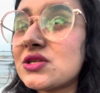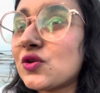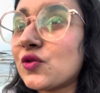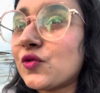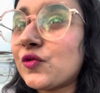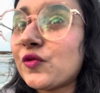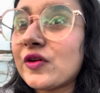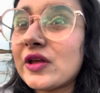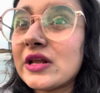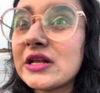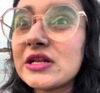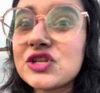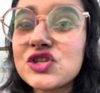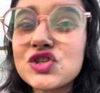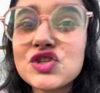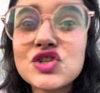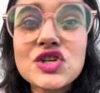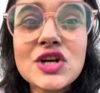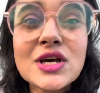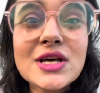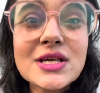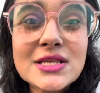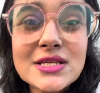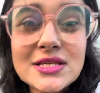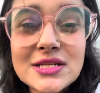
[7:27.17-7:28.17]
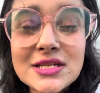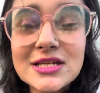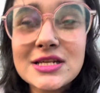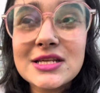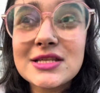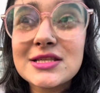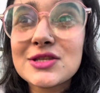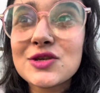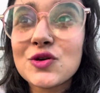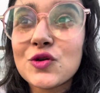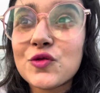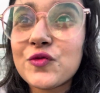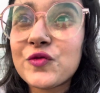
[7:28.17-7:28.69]
you feel
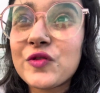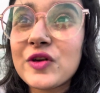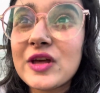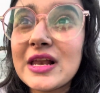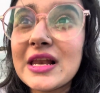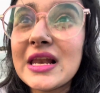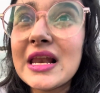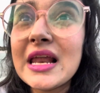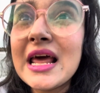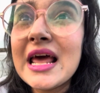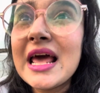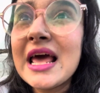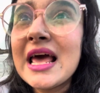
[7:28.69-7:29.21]
justice, you feel